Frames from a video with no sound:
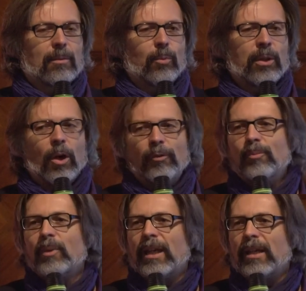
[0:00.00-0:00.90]
we
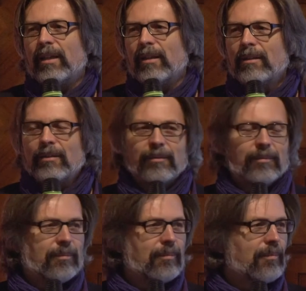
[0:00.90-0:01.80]
often hear
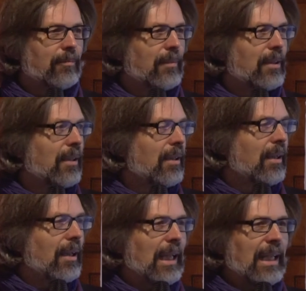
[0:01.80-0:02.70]

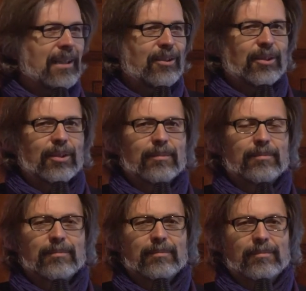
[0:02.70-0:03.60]
is